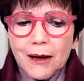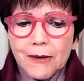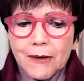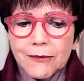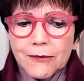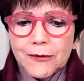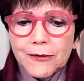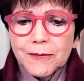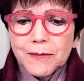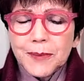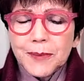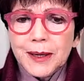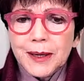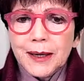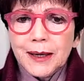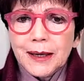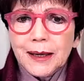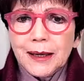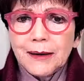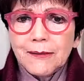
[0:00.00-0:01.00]
from
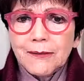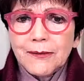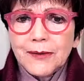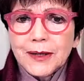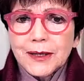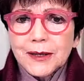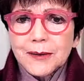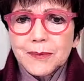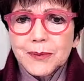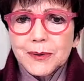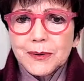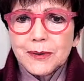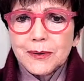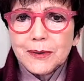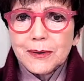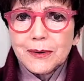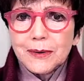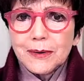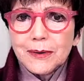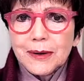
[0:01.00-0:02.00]
being invisible,
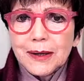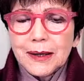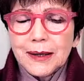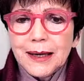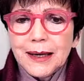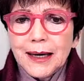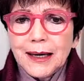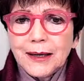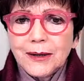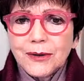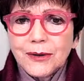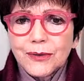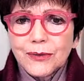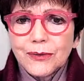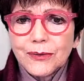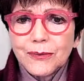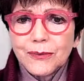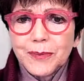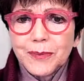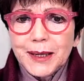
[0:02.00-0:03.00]
an
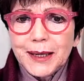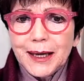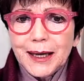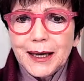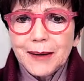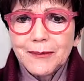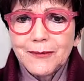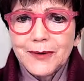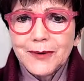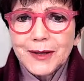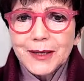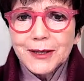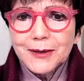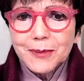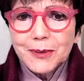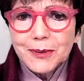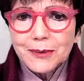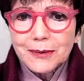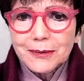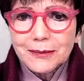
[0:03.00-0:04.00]
angel became
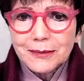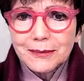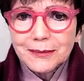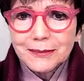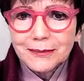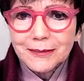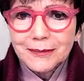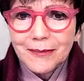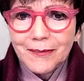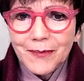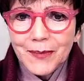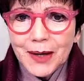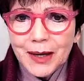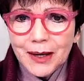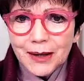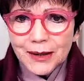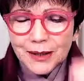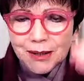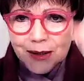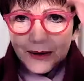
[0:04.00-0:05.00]
visible.
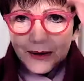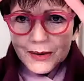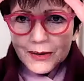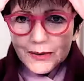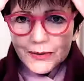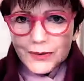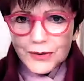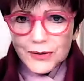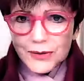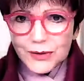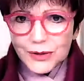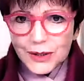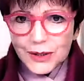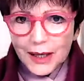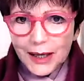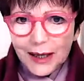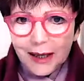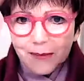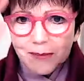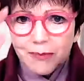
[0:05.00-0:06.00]
So I got the
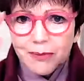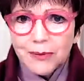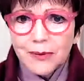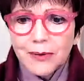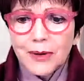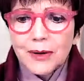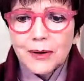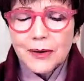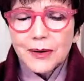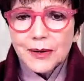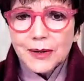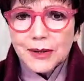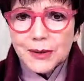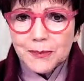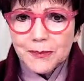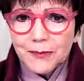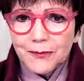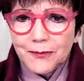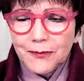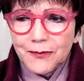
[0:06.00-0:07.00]
shape, this
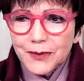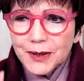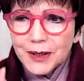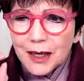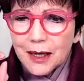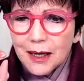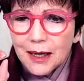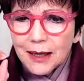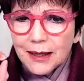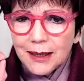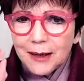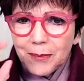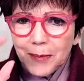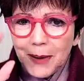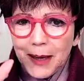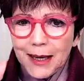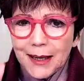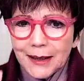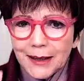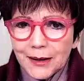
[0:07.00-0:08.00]
tiny
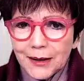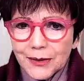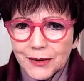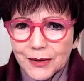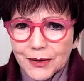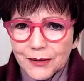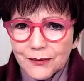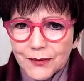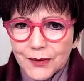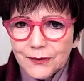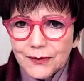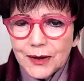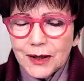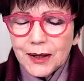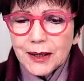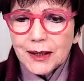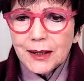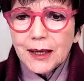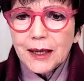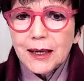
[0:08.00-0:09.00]
particles of
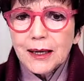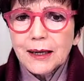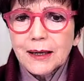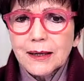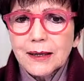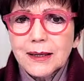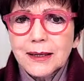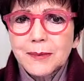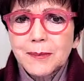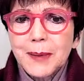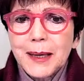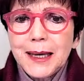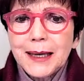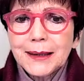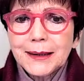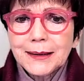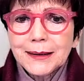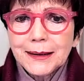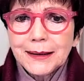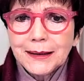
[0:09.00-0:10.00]
divine light
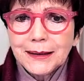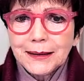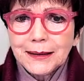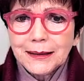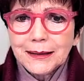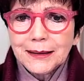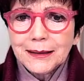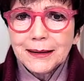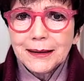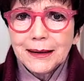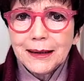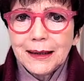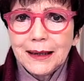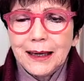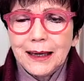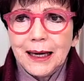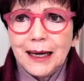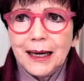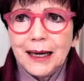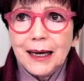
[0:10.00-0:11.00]
sparkling,
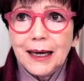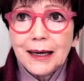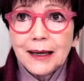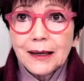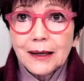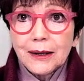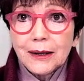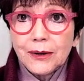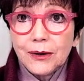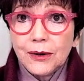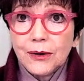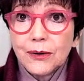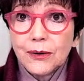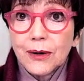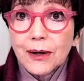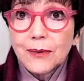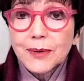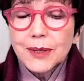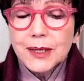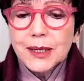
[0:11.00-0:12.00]
and I knew I was